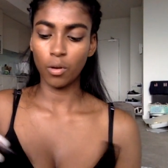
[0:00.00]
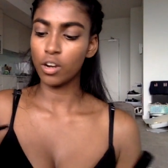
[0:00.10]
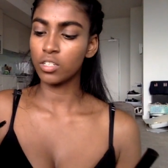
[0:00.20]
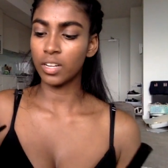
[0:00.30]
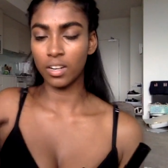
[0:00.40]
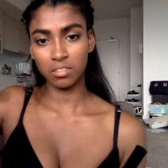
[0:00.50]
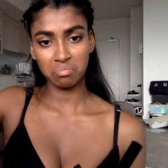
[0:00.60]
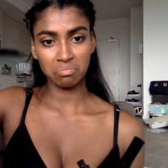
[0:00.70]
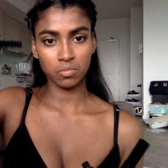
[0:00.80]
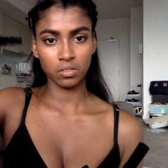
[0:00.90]
brush, and
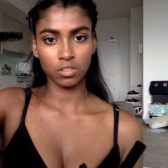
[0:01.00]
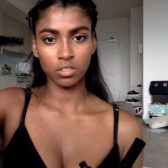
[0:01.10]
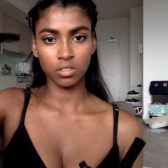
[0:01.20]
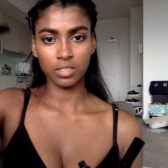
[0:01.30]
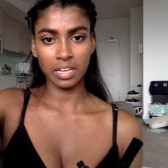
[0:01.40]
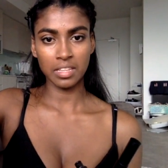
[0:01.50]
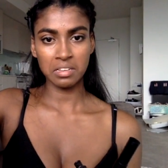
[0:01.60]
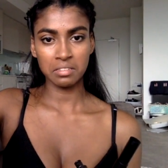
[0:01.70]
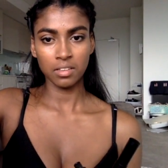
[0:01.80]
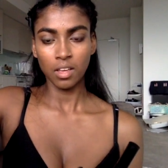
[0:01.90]
it just looks like
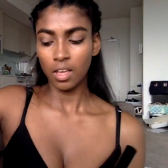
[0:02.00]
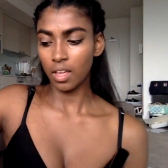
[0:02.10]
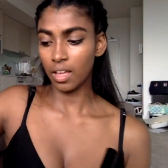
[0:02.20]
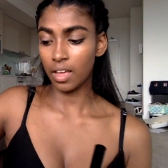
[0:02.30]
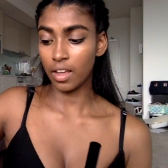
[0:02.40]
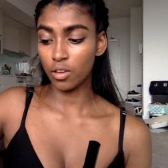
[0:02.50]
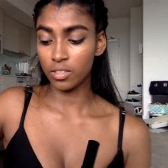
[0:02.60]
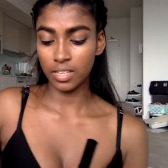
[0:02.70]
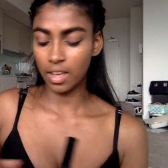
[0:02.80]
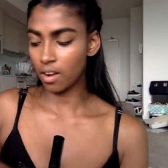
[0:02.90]
this. And I
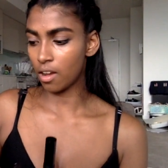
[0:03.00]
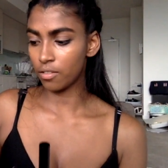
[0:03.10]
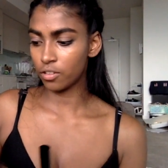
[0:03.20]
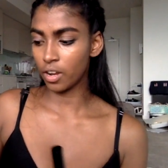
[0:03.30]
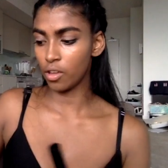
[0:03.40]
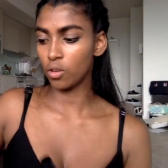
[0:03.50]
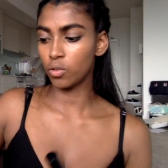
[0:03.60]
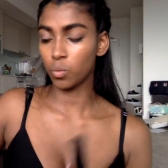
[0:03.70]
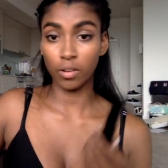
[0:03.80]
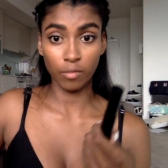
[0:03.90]
use that after I
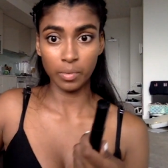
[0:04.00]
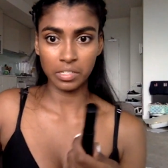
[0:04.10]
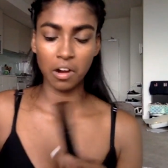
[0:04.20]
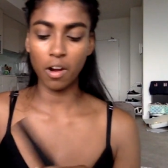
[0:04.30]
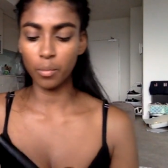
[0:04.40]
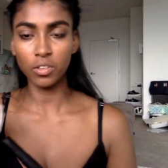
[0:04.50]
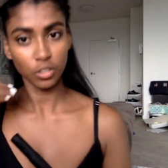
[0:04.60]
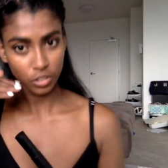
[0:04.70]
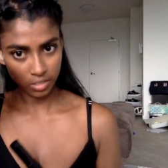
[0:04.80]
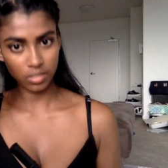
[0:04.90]
use whatever mascara I'm
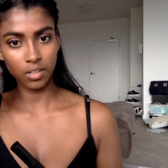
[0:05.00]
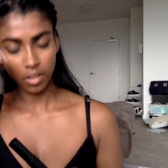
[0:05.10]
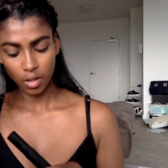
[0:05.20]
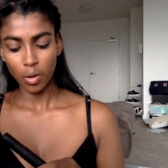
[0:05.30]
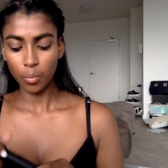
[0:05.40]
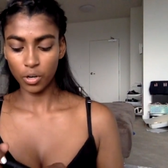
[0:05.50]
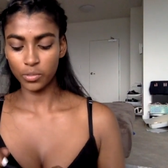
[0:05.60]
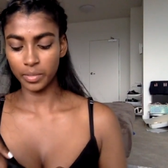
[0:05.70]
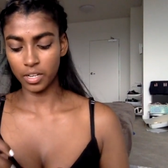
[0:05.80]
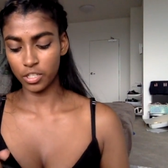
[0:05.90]
using just to
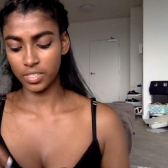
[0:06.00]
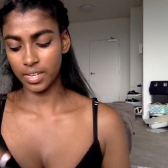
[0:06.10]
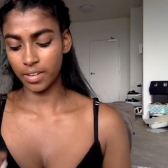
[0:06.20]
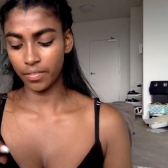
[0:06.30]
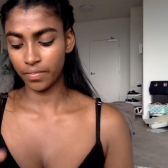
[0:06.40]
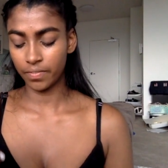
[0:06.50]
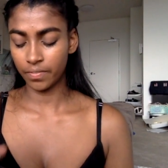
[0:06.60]
brush my lashes out.